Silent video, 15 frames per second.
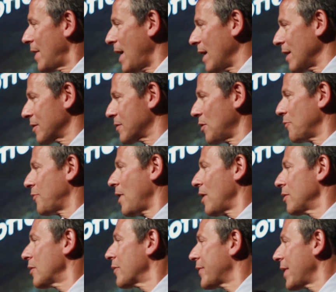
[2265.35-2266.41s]
Alex, our
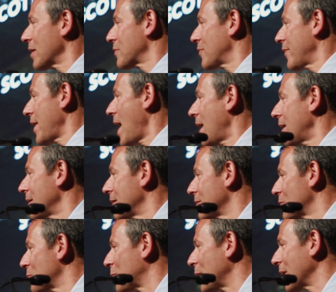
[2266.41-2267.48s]
founder, thanks for that.
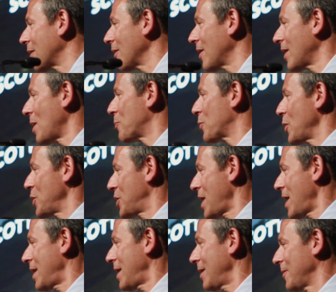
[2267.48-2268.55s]
It's pretty good. I
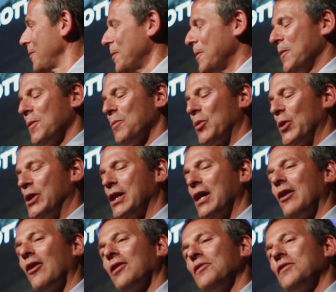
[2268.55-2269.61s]
appreciate it.
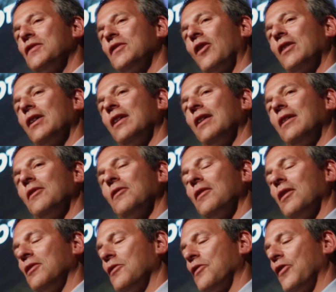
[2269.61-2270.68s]
Appreciate all you started
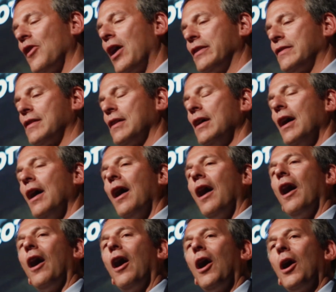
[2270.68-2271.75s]
and your thoughts.
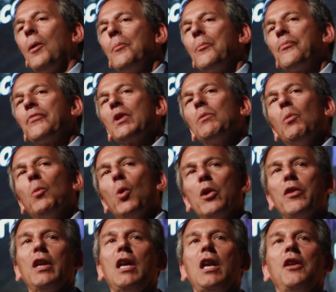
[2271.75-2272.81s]
More
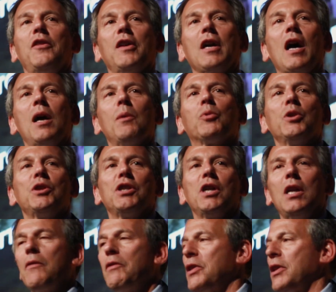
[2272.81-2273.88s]
than anything, I
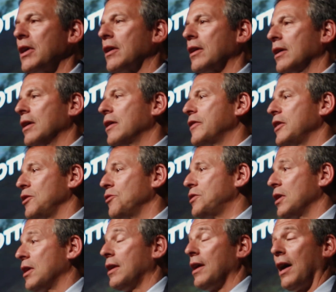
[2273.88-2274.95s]
appreciate everything that you
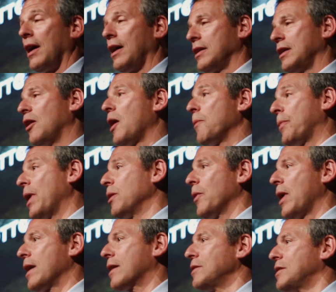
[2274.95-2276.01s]
did. You know, by the
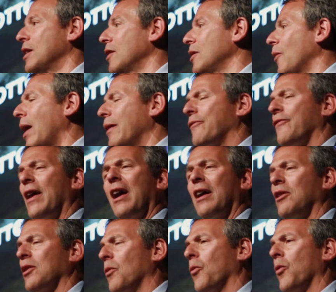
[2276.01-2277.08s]
way, I can tell you, I
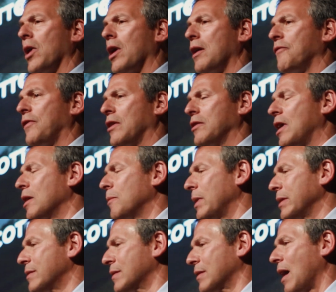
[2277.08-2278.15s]
don't know where I found out
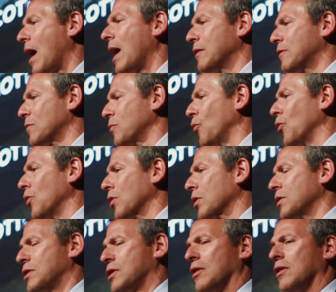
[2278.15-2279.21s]
about Scott's
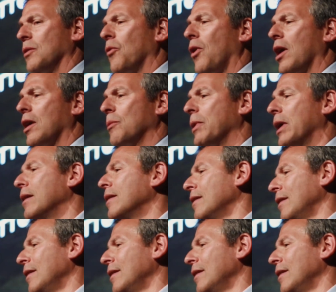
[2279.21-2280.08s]
work and Charity Water, but